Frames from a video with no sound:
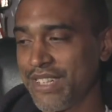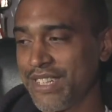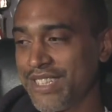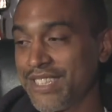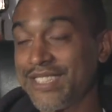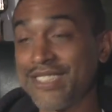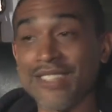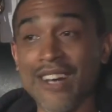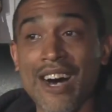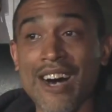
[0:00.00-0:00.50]

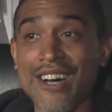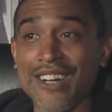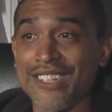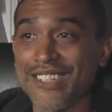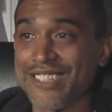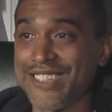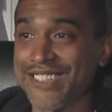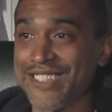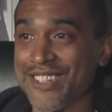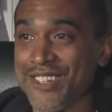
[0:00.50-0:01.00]

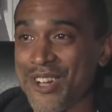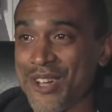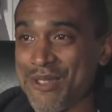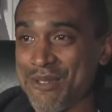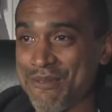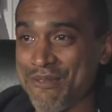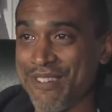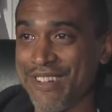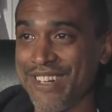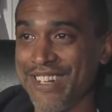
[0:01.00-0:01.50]
Socks is
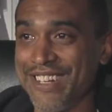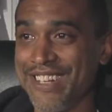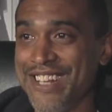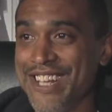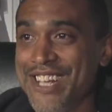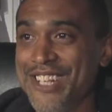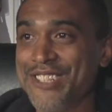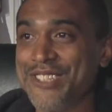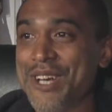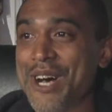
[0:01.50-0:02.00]
another one.
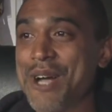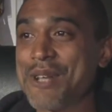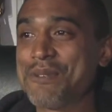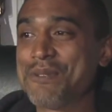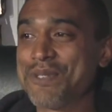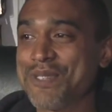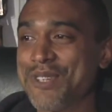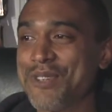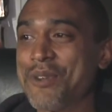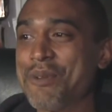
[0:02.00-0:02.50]
Socks
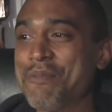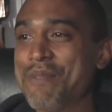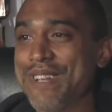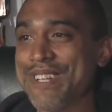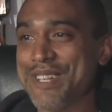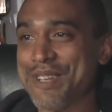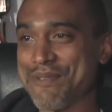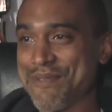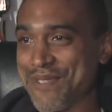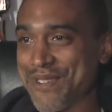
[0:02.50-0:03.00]
was a little
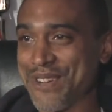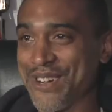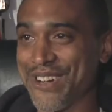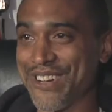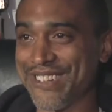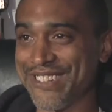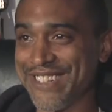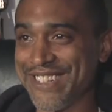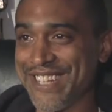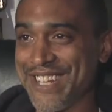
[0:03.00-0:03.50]
bit
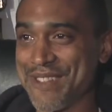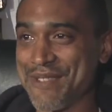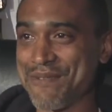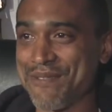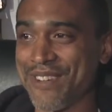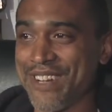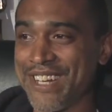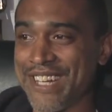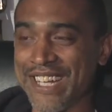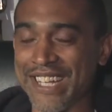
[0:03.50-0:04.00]
difficult. It's
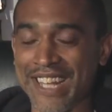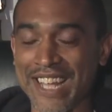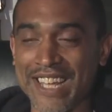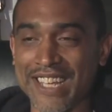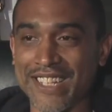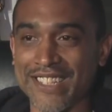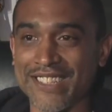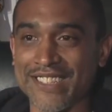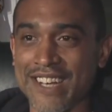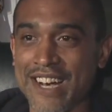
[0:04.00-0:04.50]
funny,
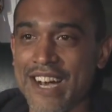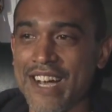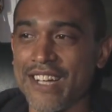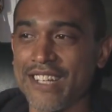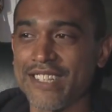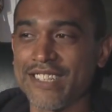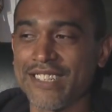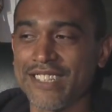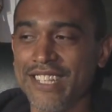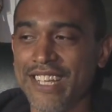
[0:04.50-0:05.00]
like
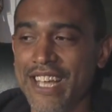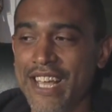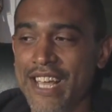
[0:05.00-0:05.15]
Socks